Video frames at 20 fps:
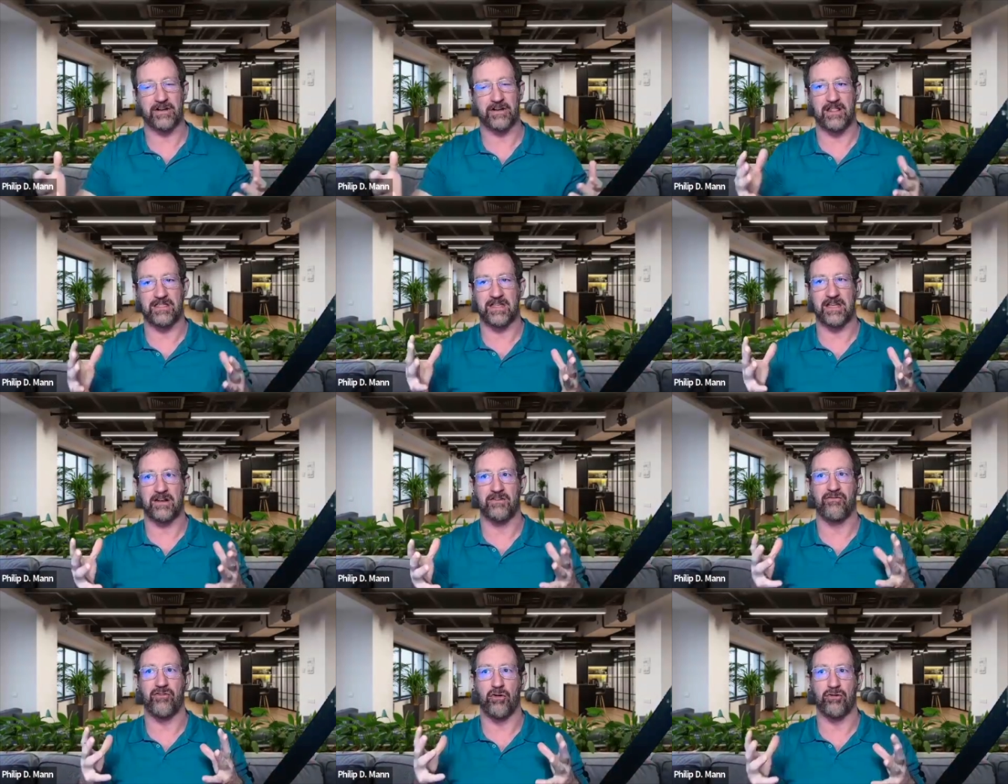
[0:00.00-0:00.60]
And I
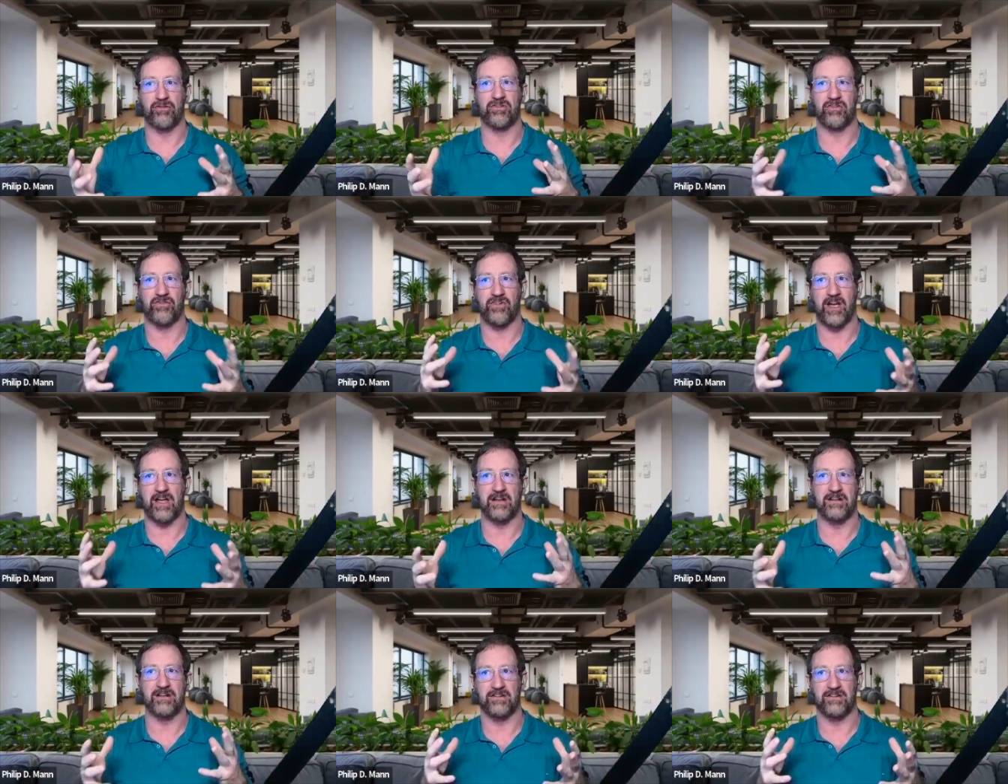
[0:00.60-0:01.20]
think folks have
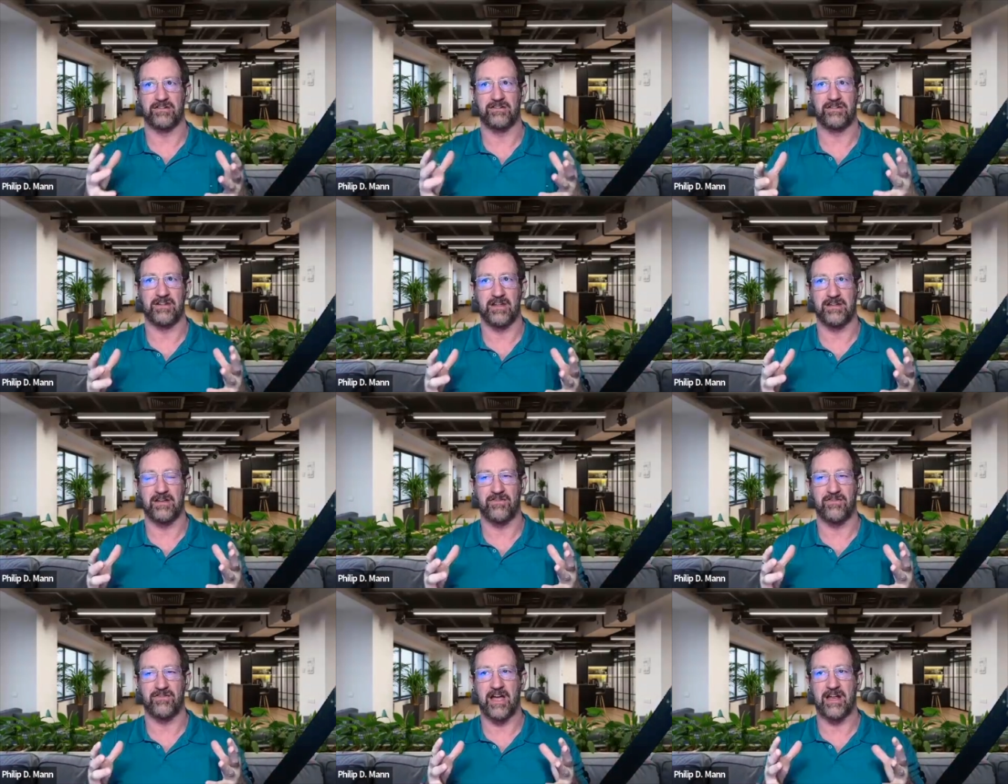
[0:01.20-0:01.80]
kind of
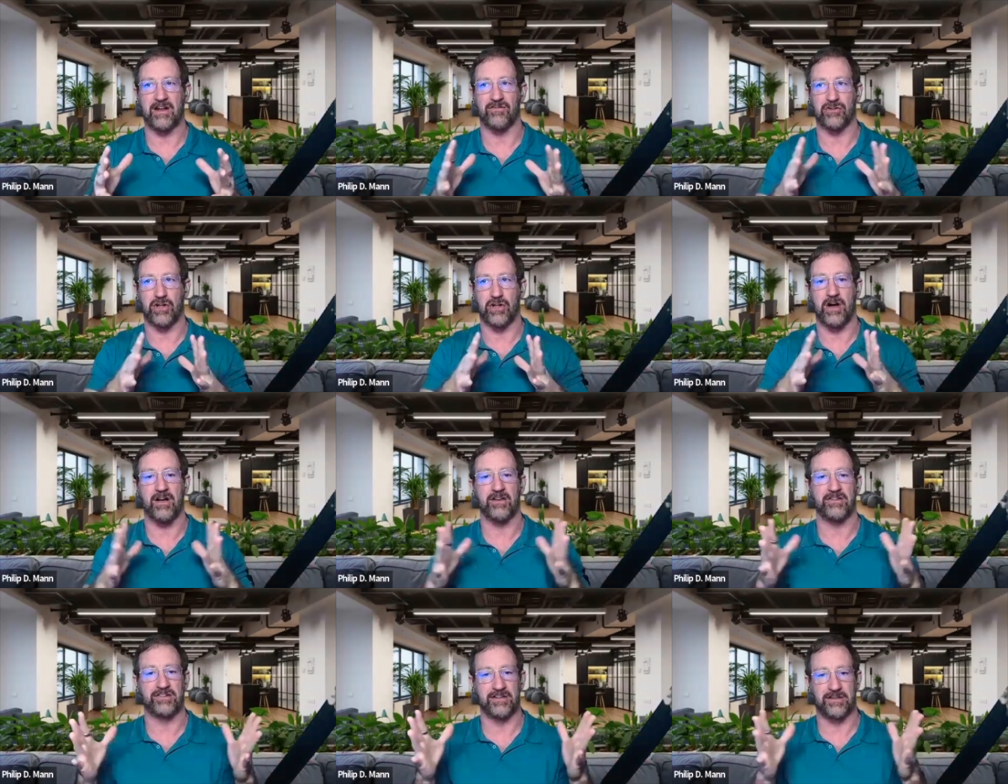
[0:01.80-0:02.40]
they've kind of
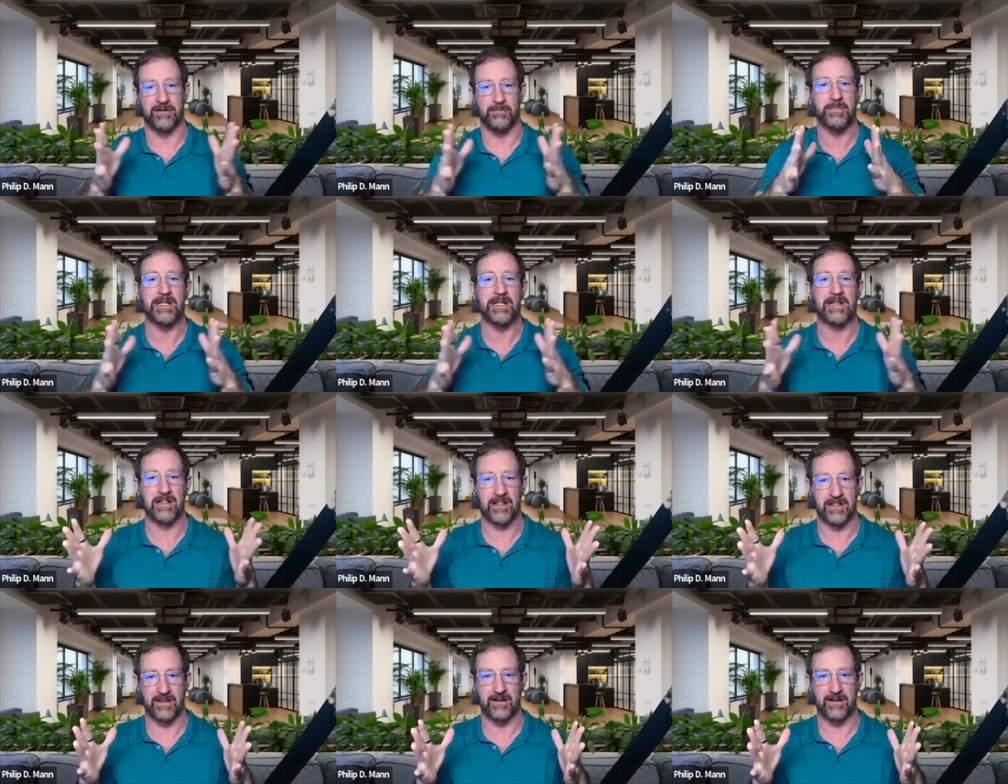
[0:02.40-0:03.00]
lost in the
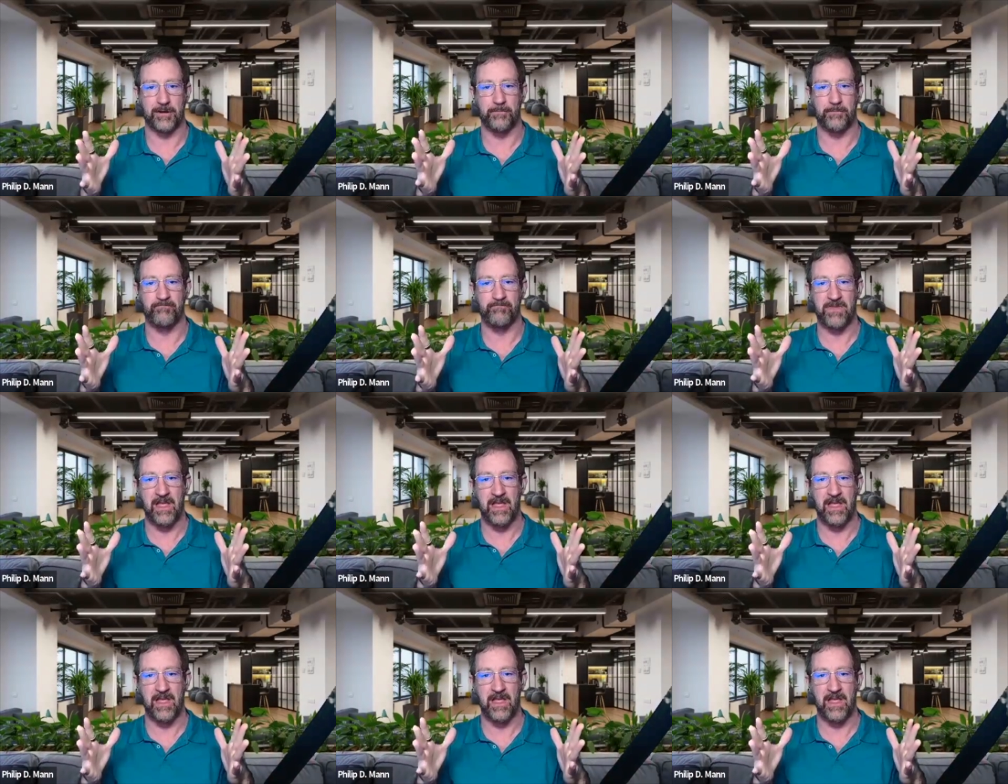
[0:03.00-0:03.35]
middle there.